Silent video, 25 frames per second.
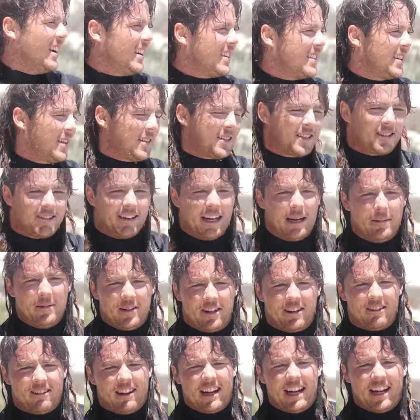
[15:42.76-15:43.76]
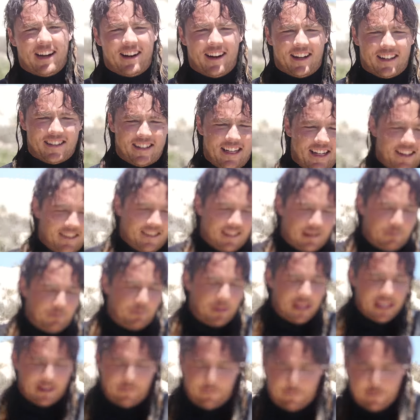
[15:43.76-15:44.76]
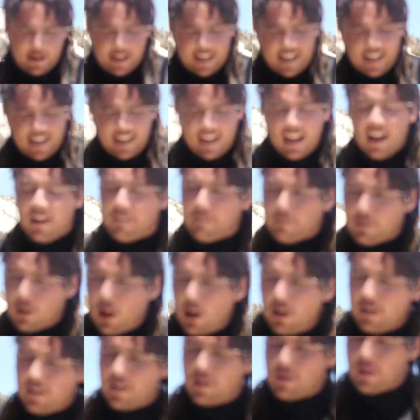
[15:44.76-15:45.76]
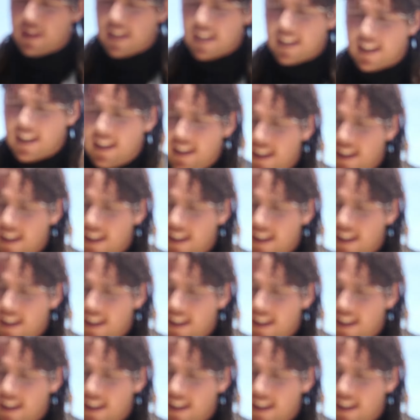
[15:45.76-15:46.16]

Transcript: So I was scrambling around and I seen this big freaking floating thing.